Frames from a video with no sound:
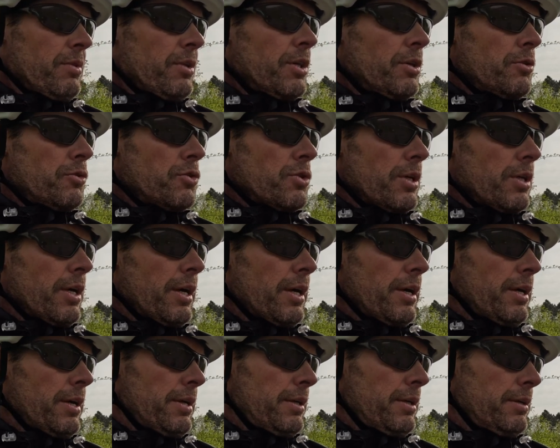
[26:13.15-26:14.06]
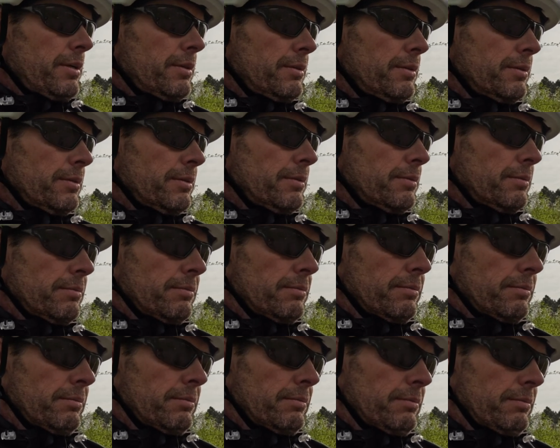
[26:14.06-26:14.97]
Used, uh,
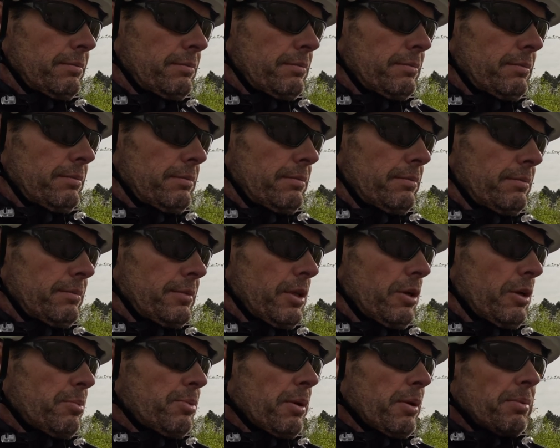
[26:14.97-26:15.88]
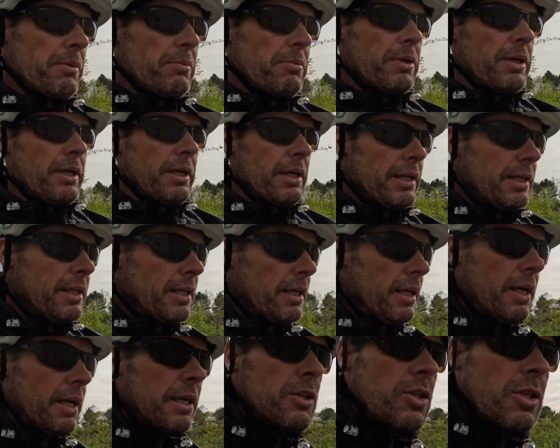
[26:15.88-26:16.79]
not a problem really.
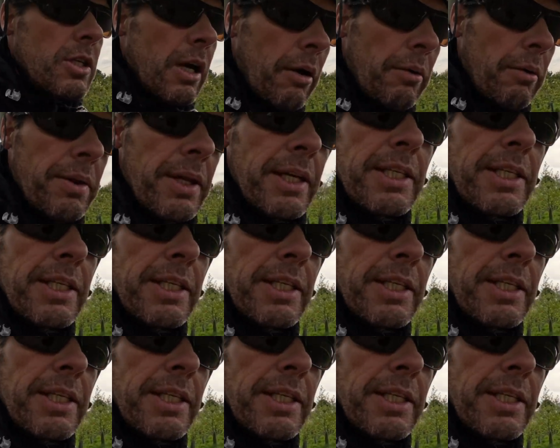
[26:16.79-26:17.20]
So